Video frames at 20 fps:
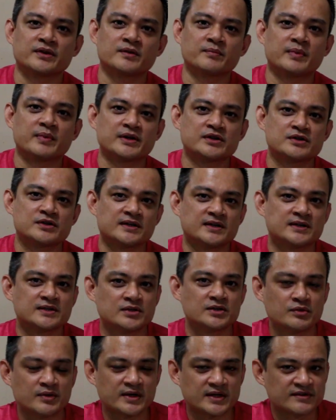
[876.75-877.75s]
The budget is
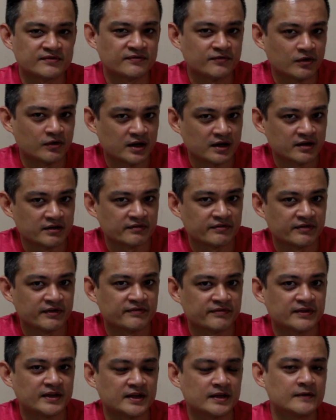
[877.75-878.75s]
US
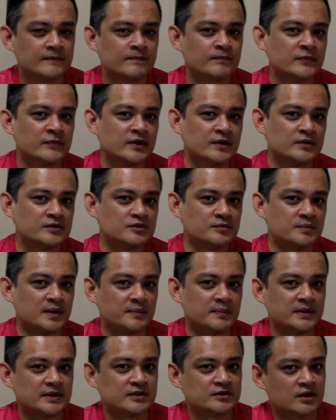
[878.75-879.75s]
450 to
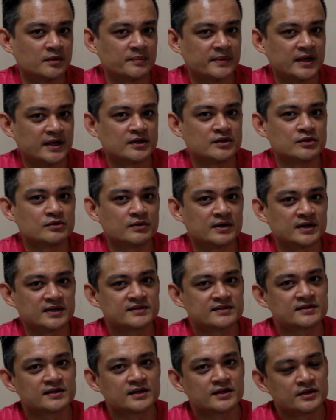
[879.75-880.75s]
maybe top end
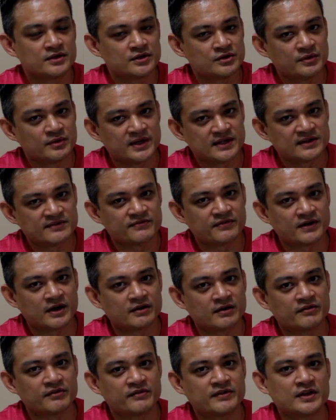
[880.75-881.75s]
US
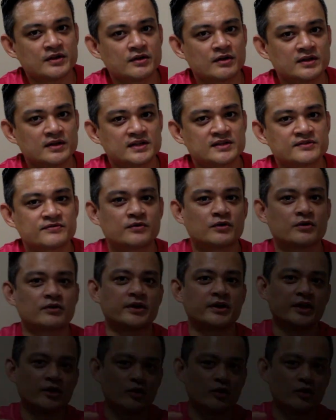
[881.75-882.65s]
$550 for a